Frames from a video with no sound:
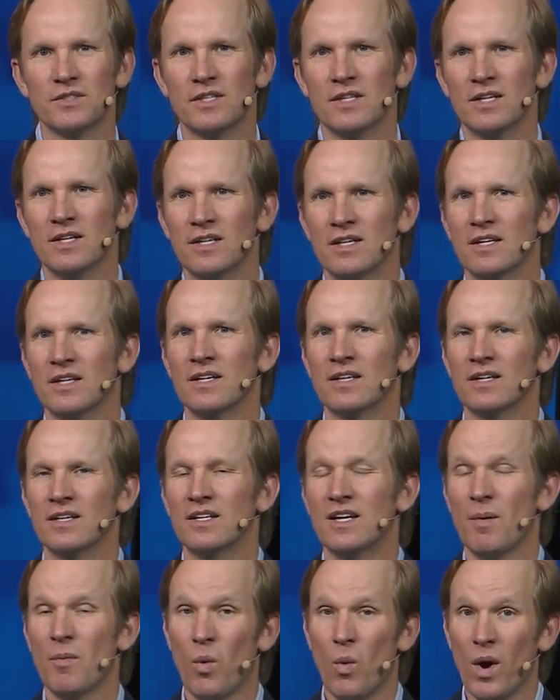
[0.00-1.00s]

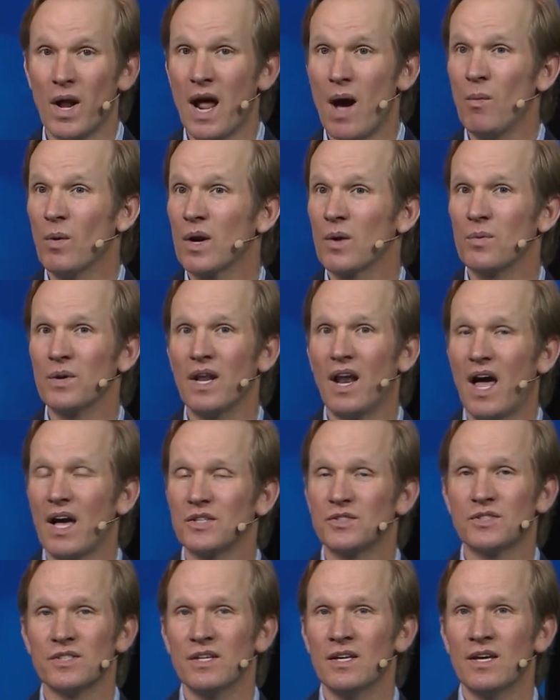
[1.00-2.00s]
number one, I want to
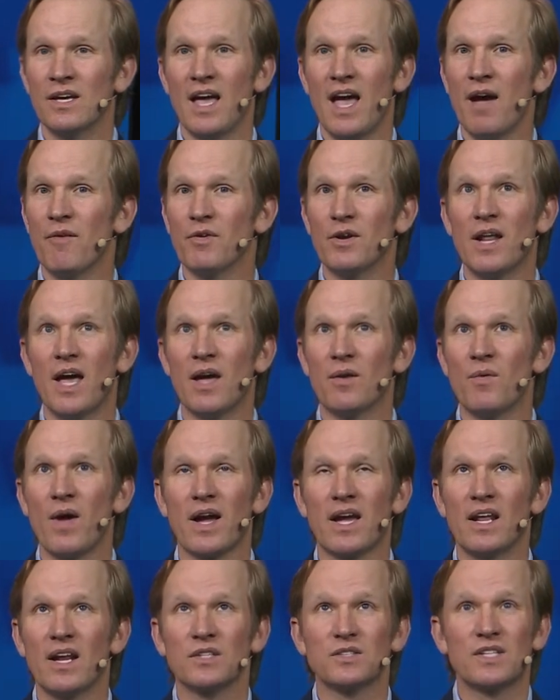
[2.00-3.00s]
realize every day and
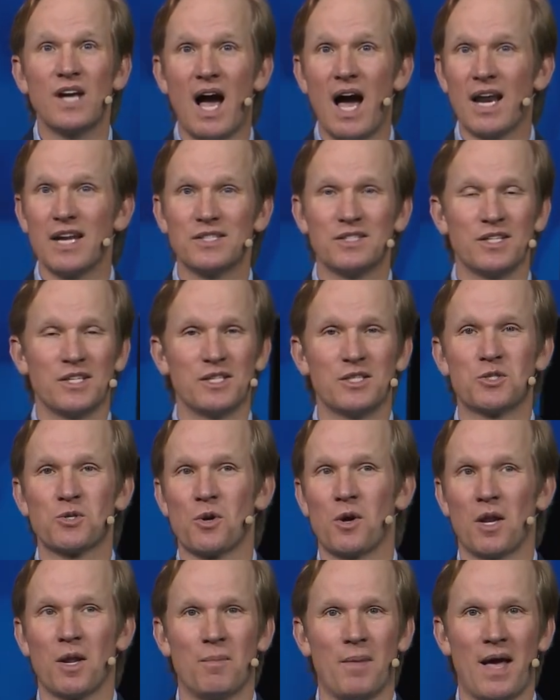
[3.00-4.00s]
recognize God is in
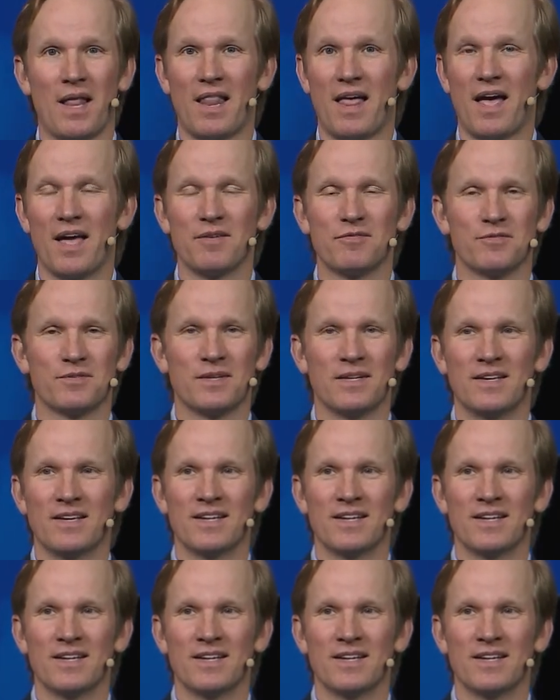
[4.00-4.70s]
control of my life.